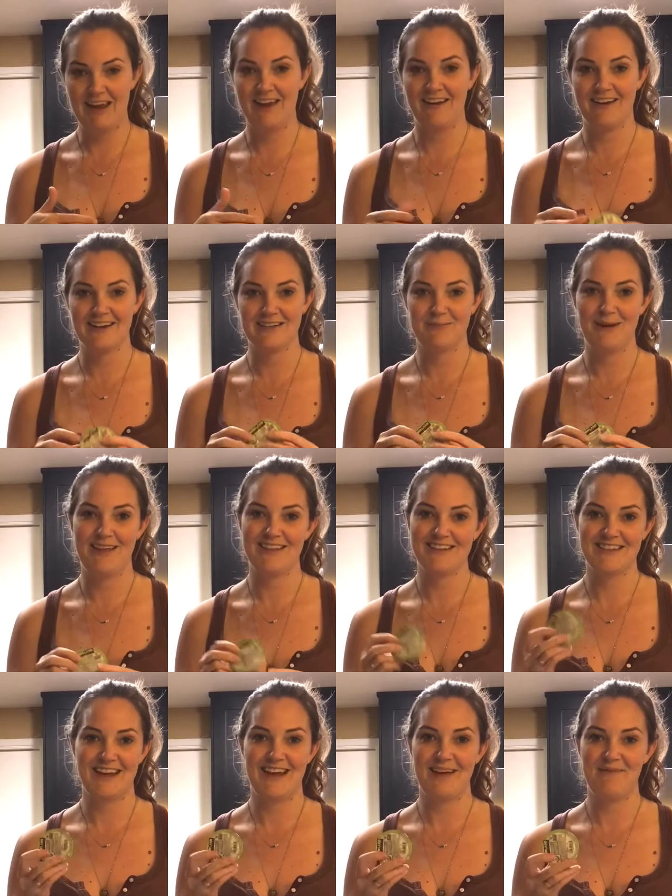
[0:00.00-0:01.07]
carrots by the
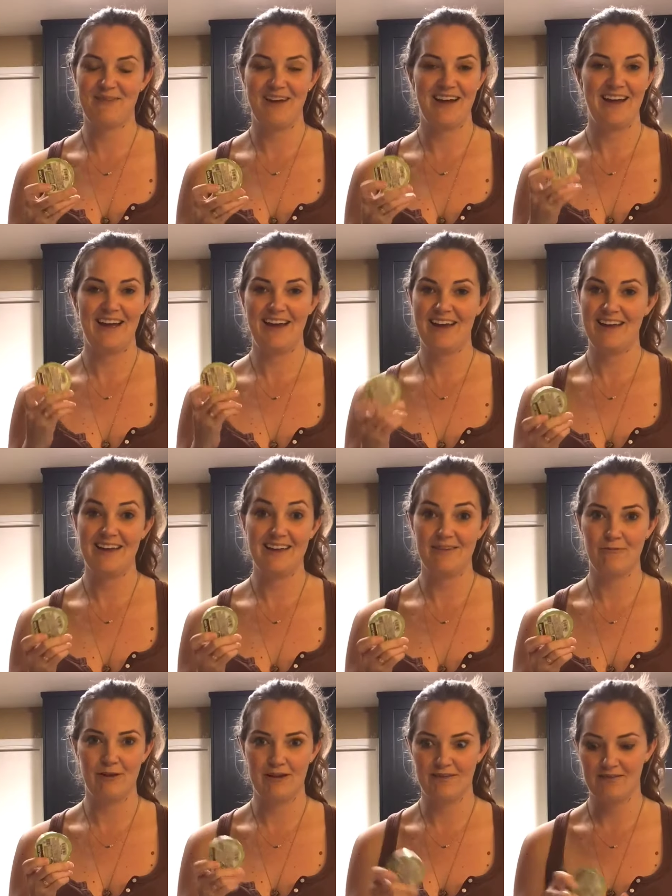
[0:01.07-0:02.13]
time I eat
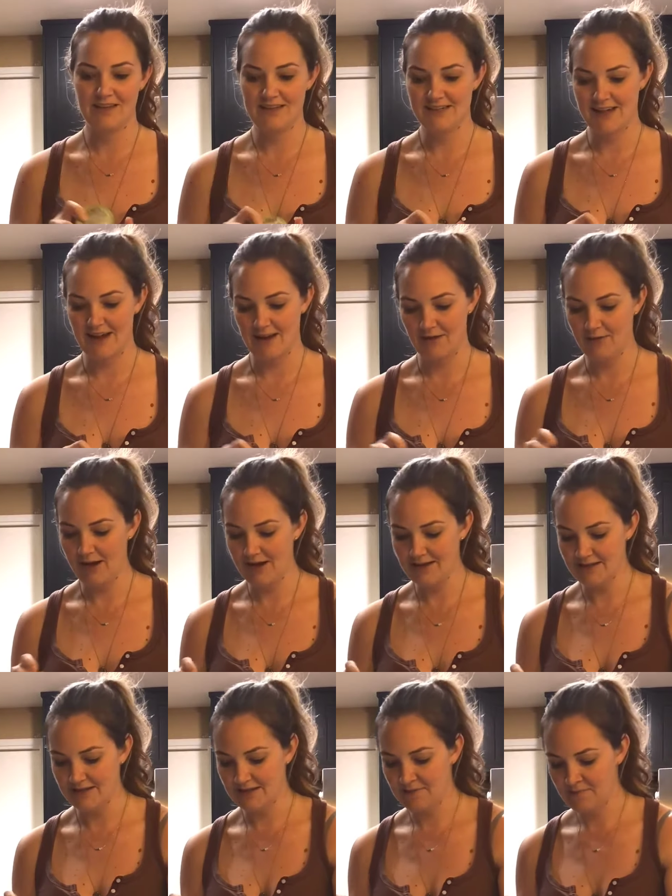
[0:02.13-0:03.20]
one of these
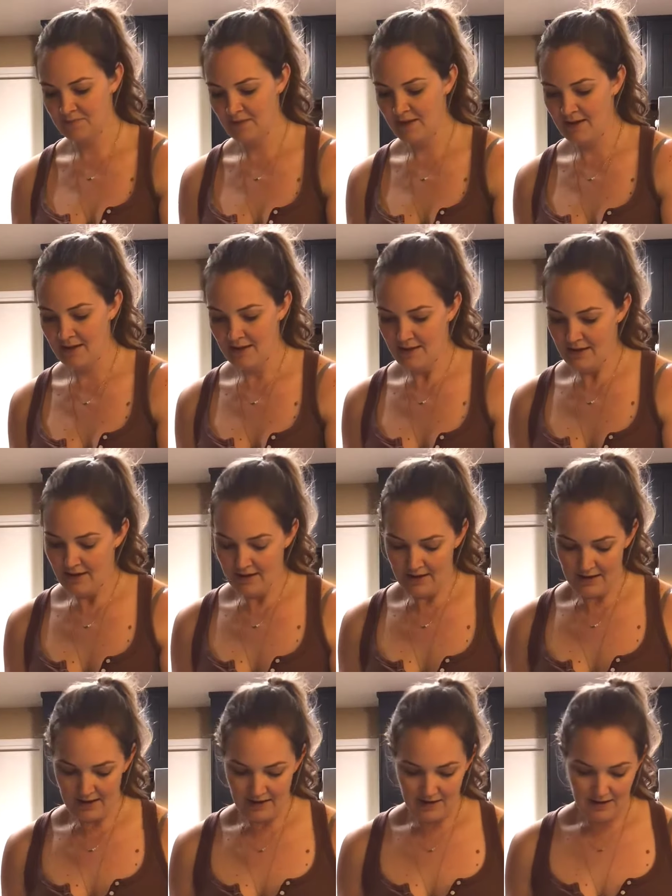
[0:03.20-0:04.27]
anyways.
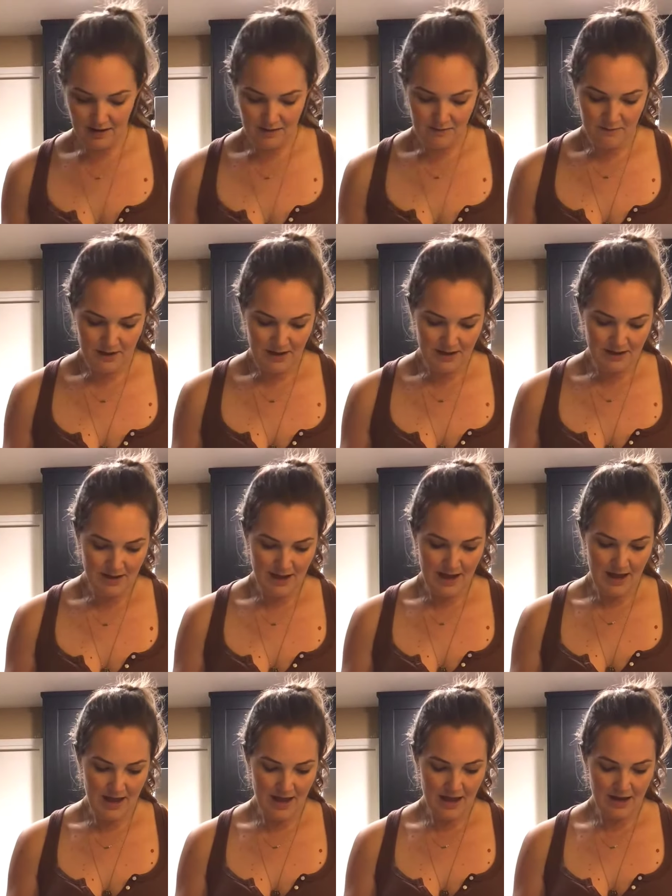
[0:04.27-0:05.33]
Um, and
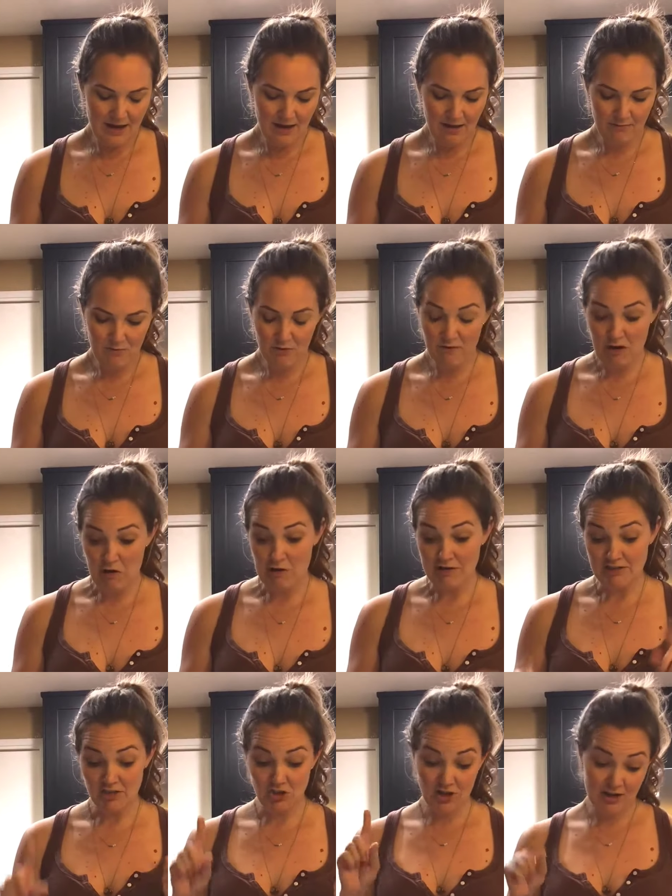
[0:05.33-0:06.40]
then moving on
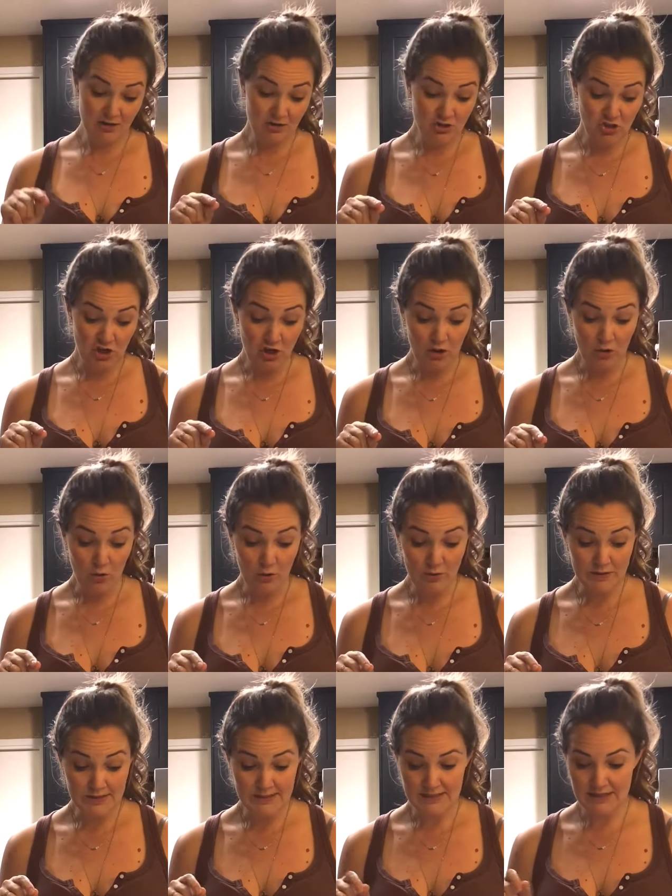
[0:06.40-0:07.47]
to Trader
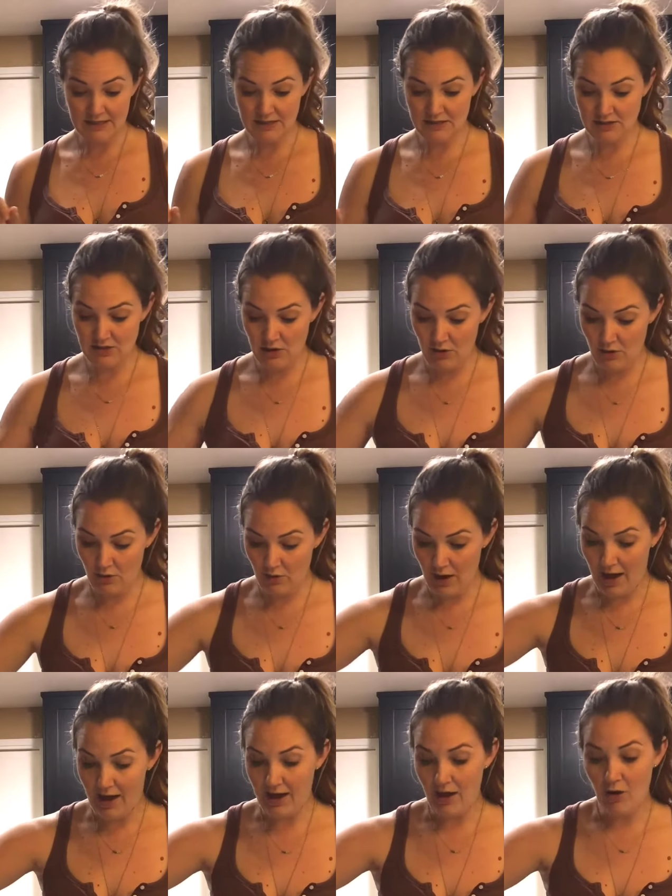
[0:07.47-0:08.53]
Joe's. So
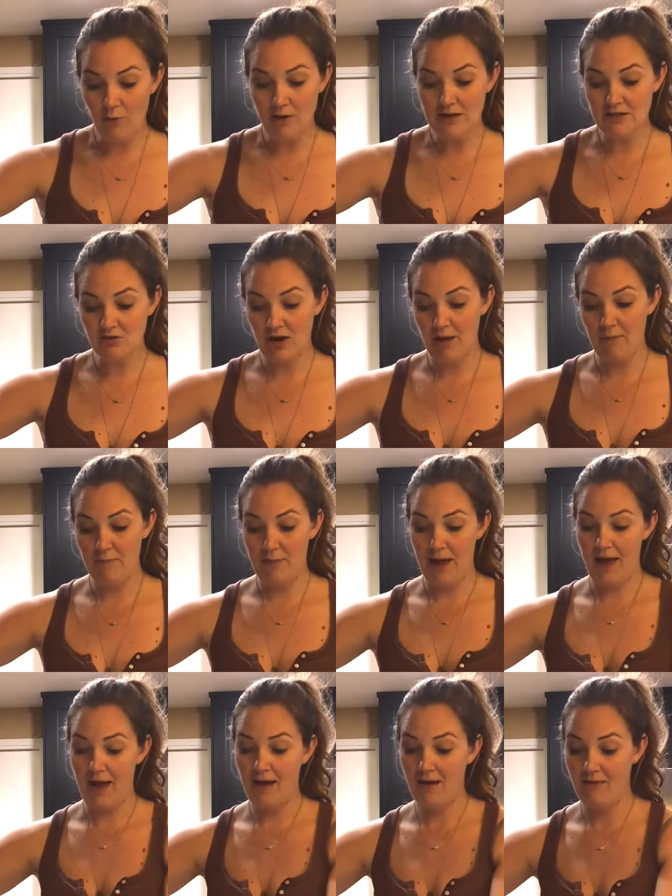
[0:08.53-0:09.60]
I always grab a
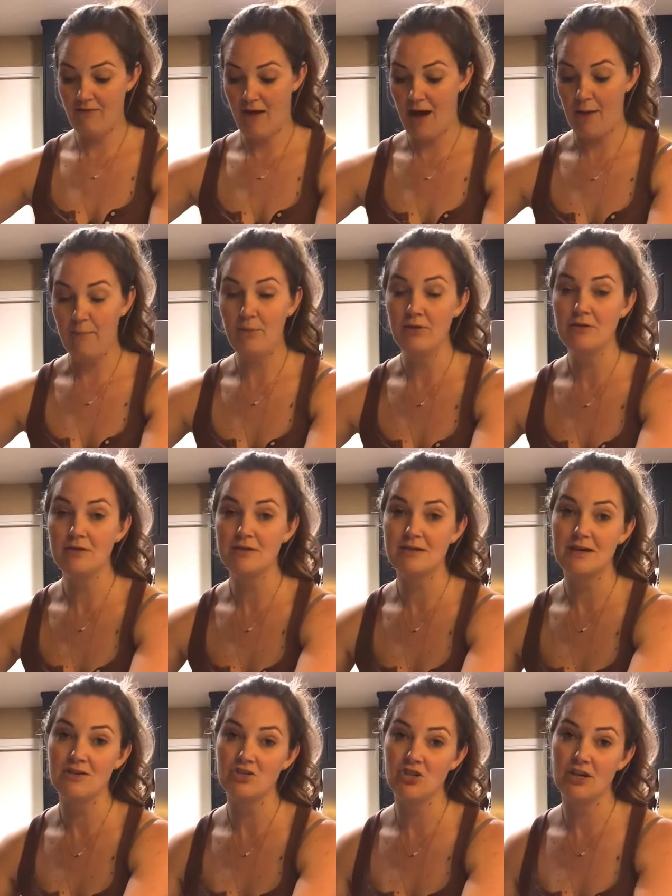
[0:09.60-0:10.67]
bag of apples
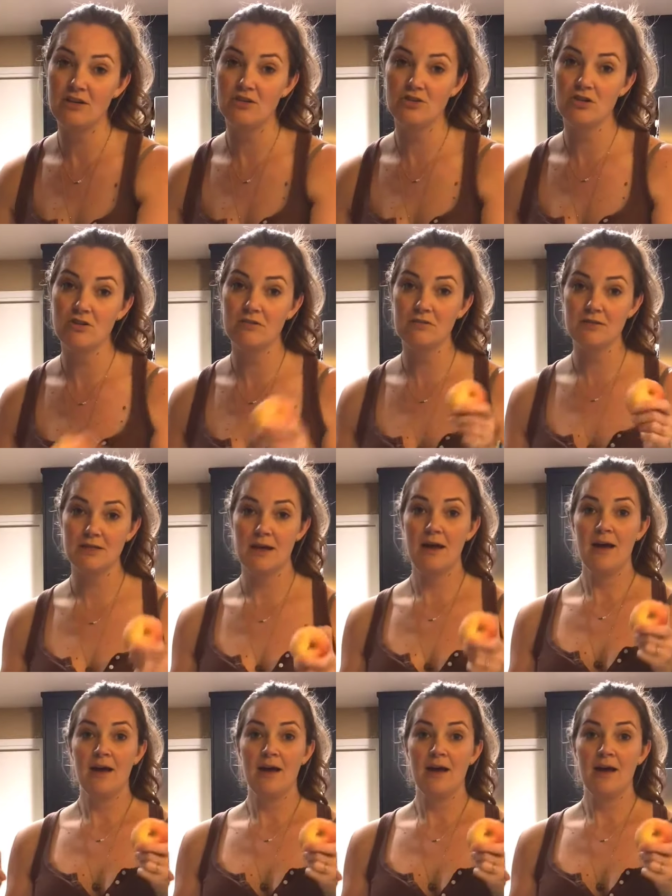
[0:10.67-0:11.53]
at Trader Joe's.